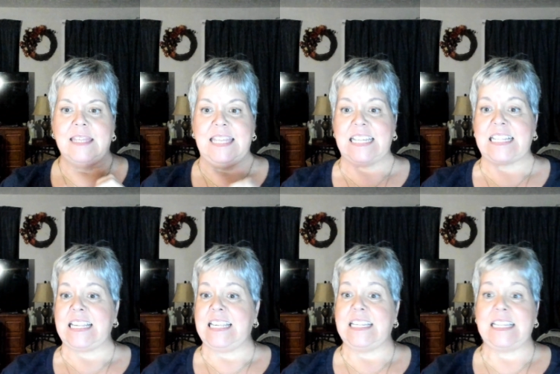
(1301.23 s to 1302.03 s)
This
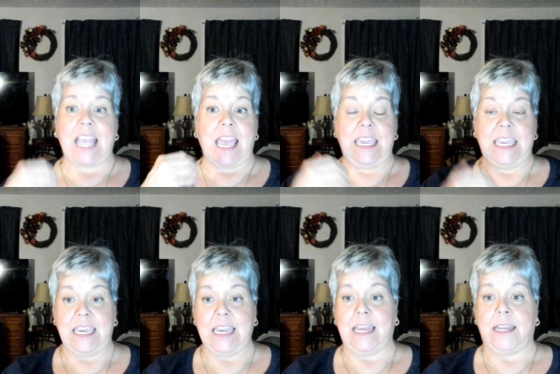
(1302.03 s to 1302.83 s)
is
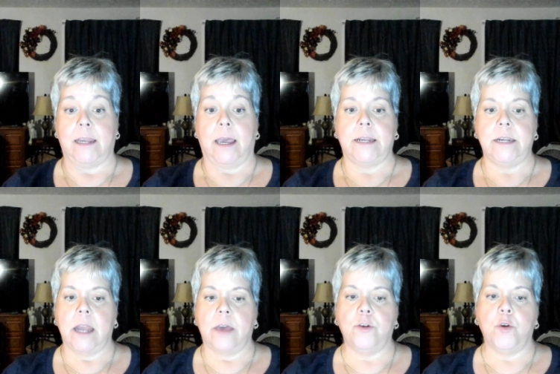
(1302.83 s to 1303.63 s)
again
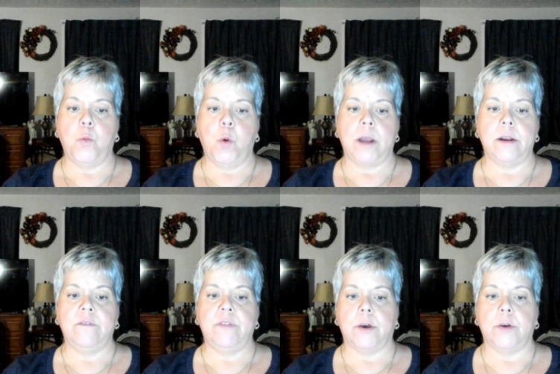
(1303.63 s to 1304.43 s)
another one
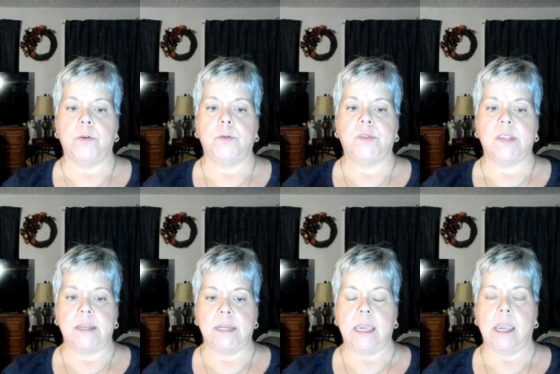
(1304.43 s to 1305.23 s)
of those
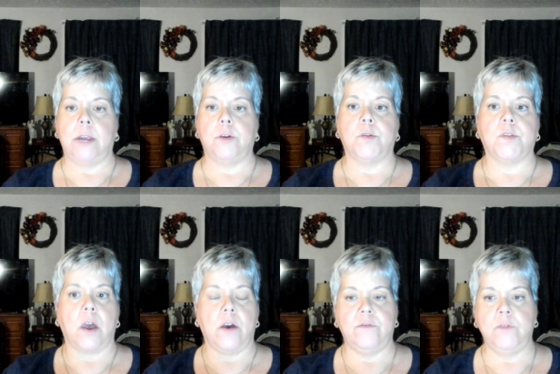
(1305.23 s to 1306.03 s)
indicators
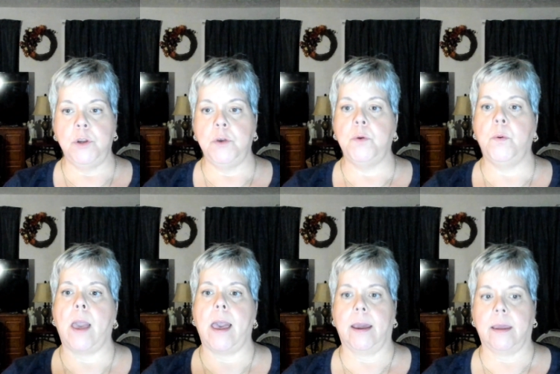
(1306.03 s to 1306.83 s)
of new
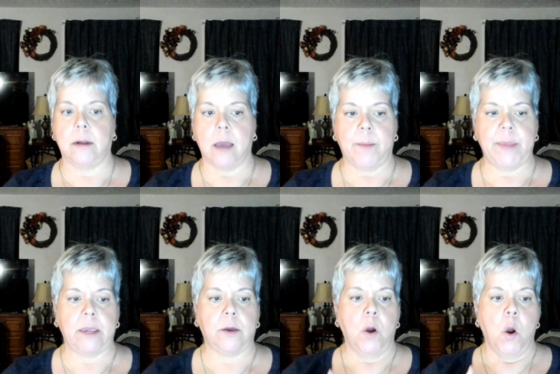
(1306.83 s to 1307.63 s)
economic